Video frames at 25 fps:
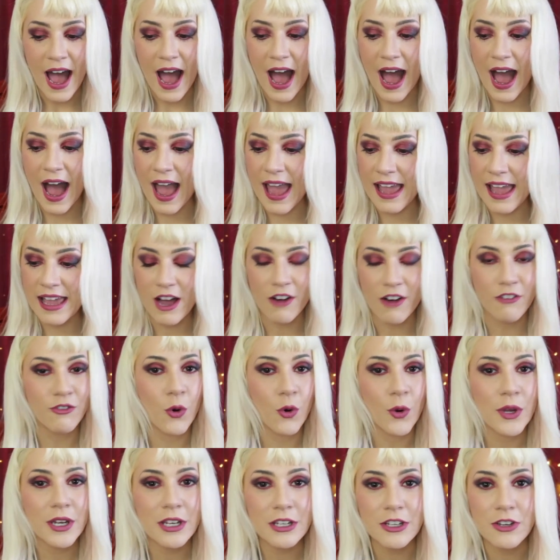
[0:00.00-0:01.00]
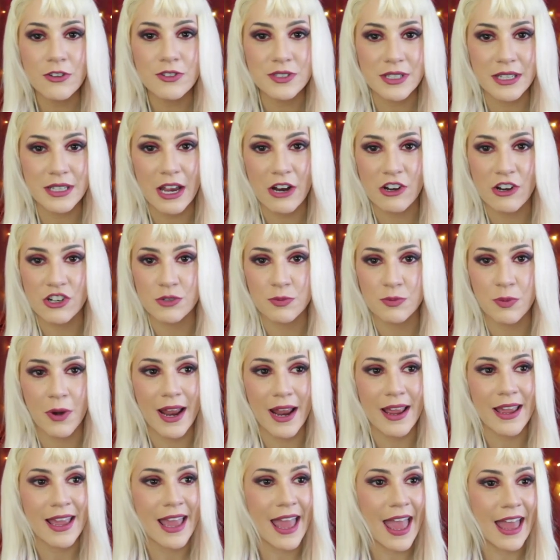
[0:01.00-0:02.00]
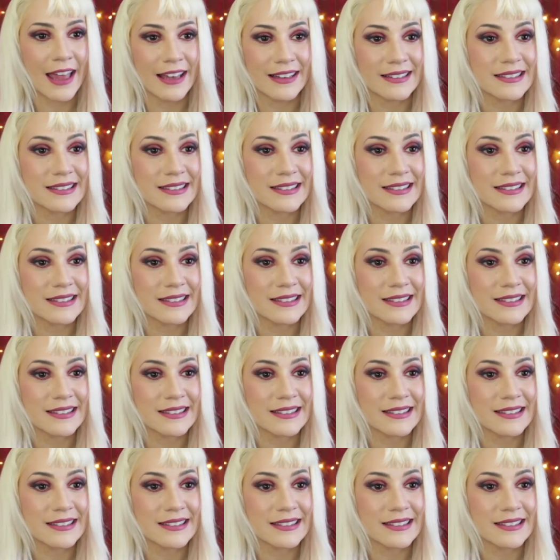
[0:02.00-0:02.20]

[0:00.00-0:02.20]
I avoided using hairspray